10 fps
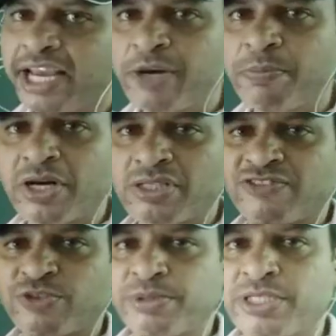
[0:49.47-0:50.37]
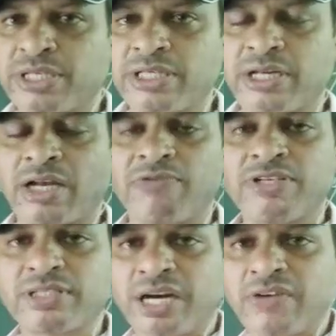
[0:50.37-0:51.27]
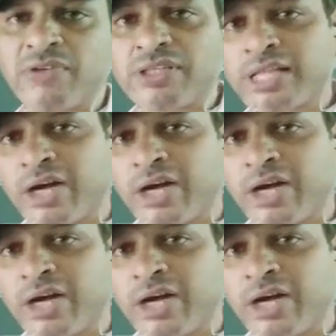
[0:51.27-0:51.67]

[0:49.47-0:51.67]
8 parts of speech are there, and we'll start with